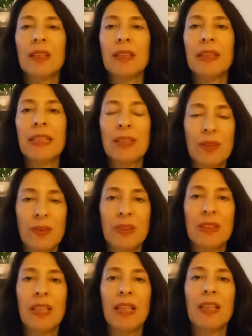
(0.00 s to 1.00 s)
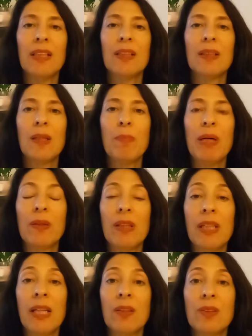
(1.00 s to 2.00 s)
yesterday about
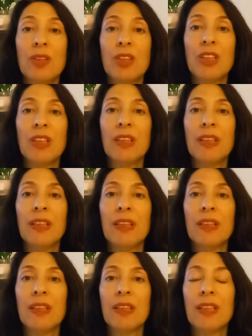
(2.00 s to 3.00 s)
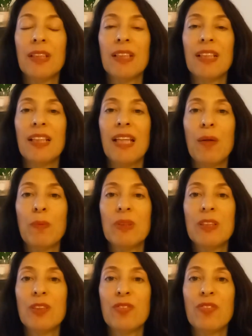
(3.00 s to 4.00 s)
the energy that
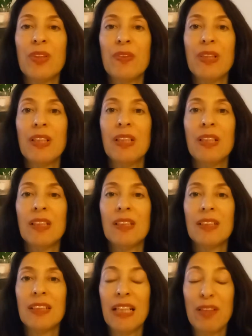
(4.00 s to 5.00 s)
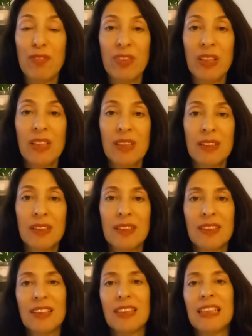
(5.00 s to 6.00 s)
was very heavy.
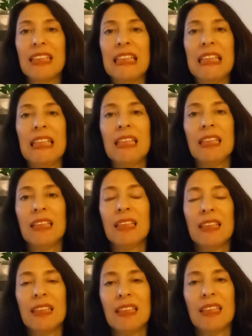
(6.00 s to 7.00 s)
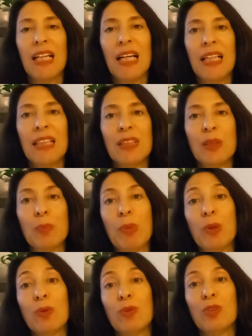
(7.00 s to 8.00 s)
I
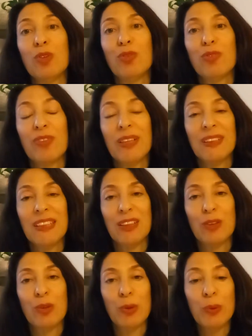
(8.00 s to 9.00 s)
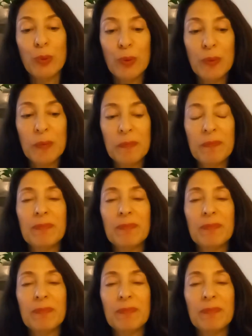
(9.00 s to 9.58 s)
suppose you felt it too.